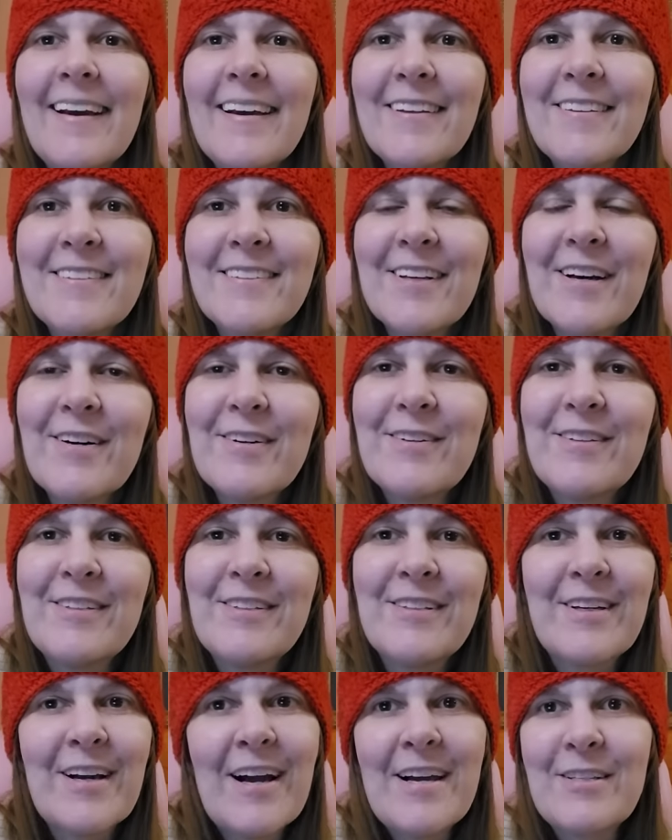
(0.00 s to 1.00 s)
So, do
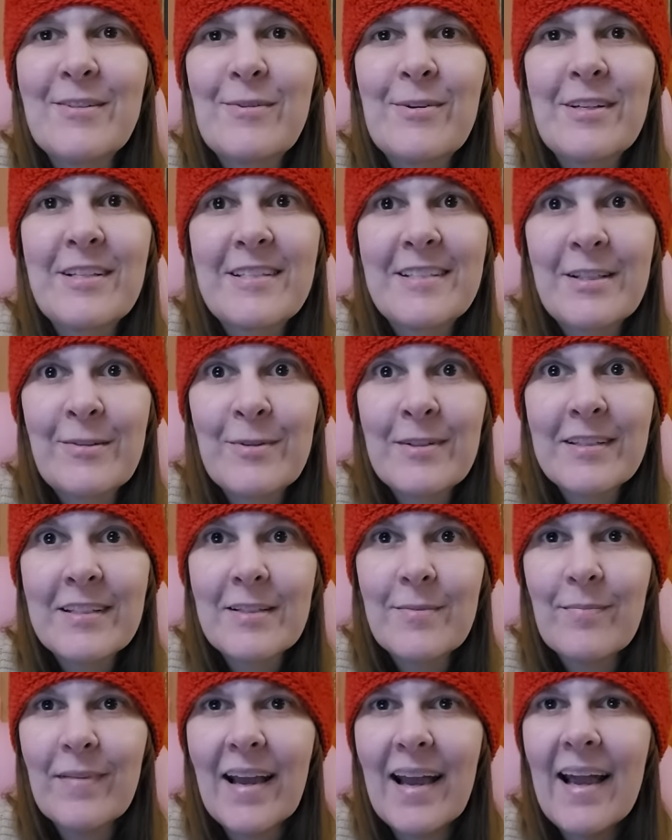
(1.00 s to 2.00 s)
you guys want to see what's in
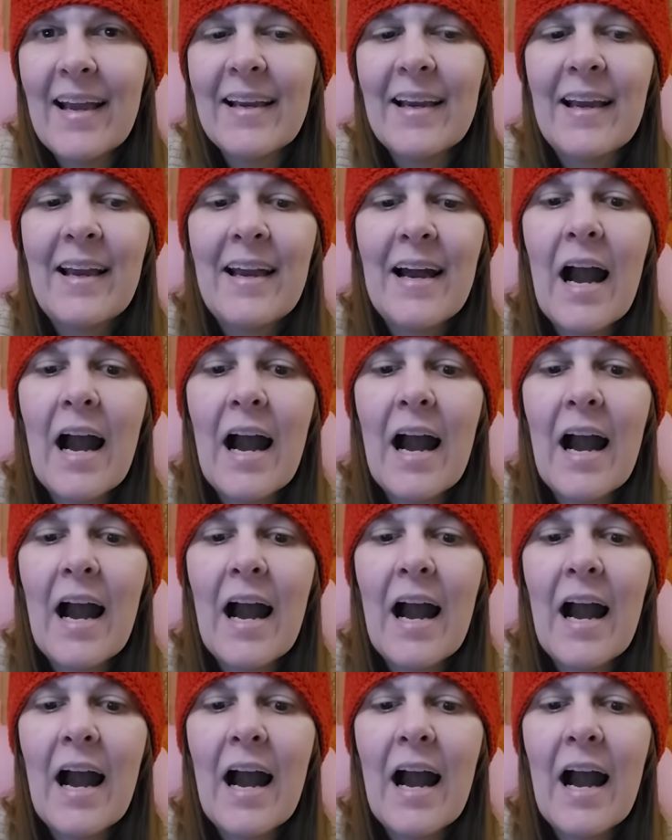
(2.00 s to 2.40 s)
the bag?